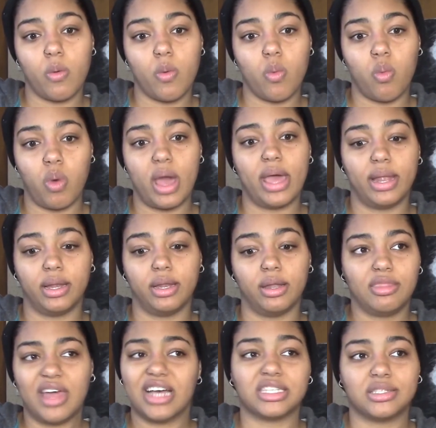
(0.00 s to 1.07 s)
when
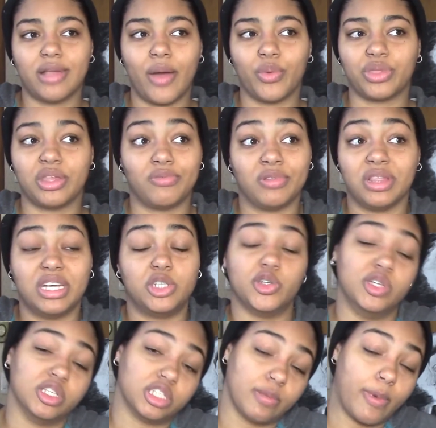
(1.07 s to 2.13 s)
that's not what the
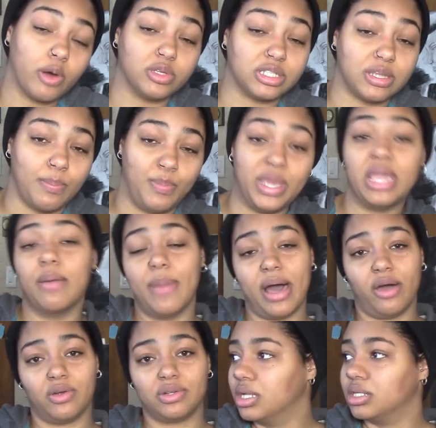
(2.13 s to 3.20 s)
religion is supposed to be
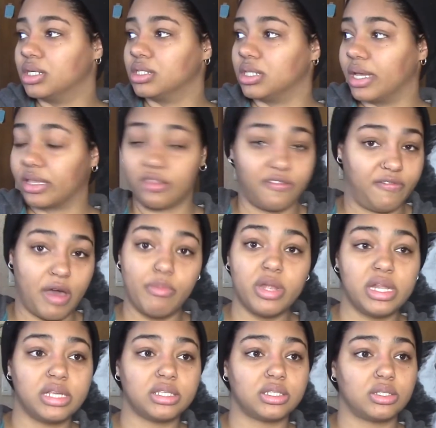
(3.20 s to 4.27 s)
about. Just like the
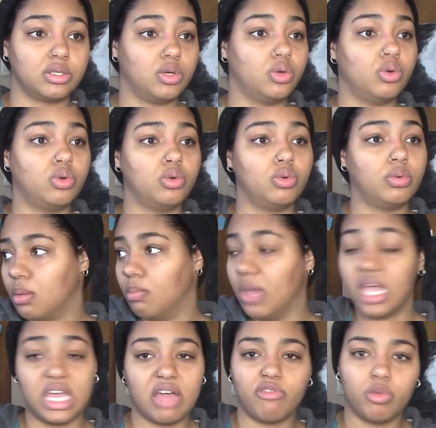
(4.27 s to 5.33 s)
feminists who
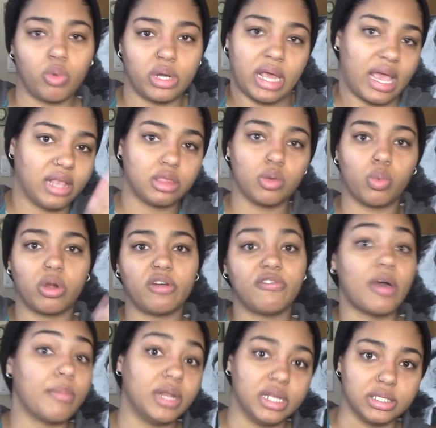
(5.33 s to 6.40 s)
make everyone hate the word
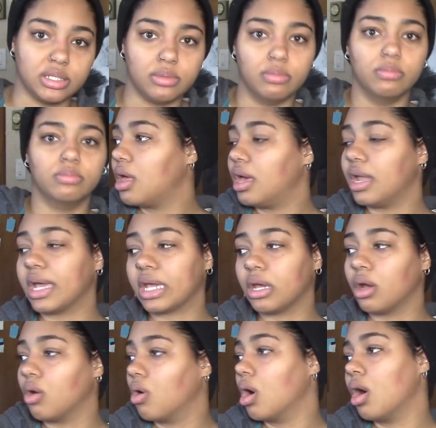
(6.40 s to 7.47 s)
feminism. And I could
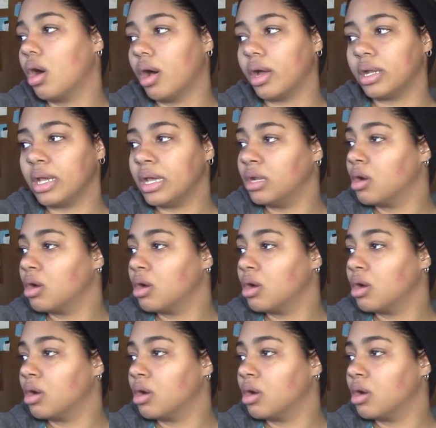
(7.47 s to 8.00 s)
go on and